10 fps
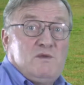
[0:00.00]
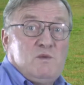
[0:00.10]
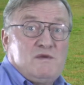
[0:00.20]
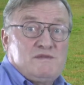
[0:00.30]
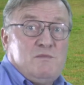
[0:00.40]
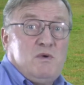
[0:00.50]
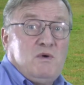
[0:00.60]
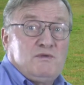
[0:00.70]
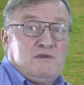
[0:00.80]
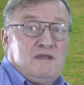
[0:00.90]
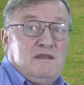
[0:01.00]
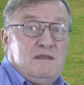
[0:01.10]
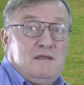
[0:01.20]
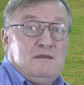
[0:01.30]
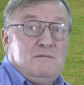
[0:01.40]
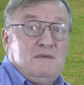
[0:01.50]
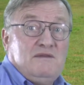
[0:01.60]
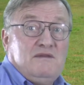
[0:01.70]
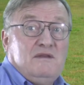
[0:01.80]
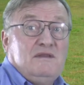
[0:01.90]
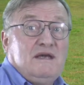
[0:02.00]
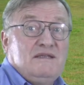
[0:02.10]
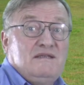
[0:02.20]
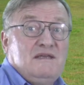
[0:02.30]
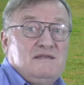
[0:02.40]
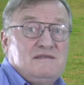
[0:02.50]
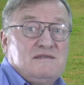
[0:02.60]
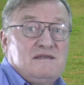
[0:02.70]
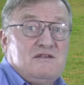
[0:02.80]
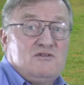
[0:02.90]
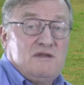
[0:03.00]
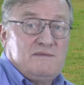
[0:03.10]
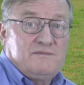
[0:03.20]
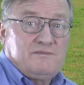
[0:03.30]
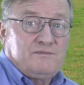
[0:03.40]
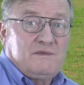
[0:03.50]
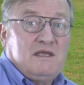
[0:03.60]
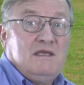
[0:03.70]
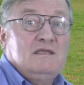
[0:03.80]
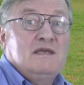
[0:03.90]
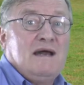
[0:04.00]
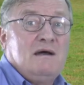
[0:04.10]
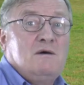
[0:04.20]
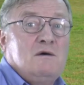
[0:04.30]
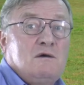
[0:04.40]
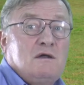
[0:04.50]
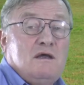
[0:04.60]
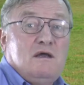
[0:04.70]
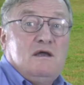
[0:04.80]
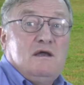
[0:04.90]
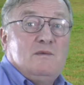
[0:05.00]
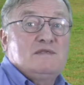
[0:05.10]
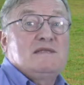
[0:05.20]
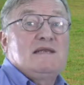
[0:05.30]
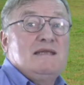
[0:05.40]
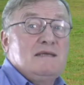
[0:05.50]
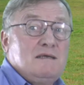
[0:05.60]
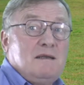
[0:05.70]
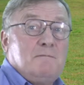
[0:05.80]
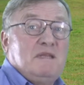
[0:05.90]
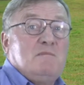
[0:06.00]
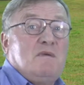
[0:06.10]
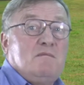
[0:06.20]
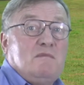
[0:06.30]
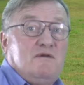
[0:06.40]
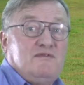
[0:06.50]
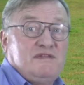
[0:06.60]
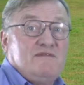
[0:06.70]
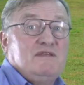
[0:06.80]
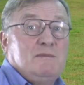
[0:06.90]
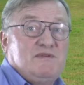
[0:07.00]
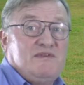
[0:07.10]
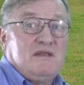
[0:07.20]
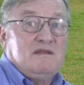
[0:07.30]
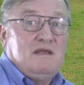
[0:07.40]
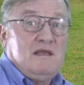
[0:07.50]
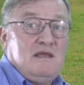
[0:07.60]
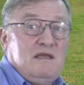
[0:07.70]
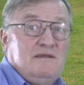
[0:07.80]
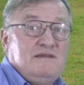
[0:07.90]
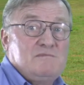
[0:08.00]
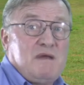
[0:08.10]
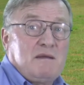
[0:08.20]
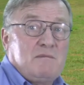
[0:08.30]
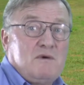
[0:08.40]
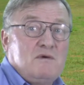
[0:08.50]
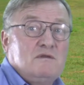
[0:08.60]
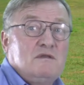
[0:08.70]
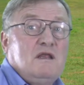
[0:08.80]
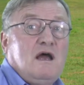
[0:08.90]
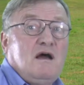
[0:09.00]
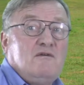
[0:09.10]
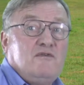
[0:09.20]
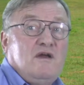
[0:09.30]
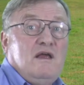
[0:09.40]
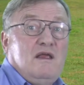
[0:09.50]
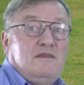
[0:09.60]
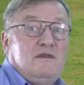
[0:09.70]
was imported in the mid-19th century. In Cahors, with a legal minimum of 70%, it is backbone of the